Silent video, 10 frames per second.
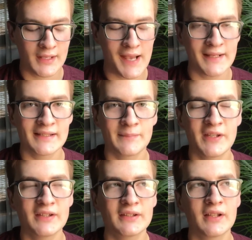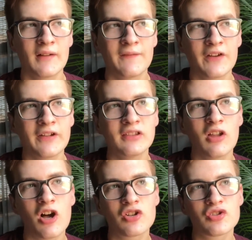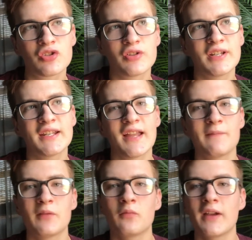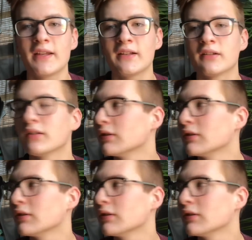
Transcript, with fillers: And it's been a very long journey and I've been waiting,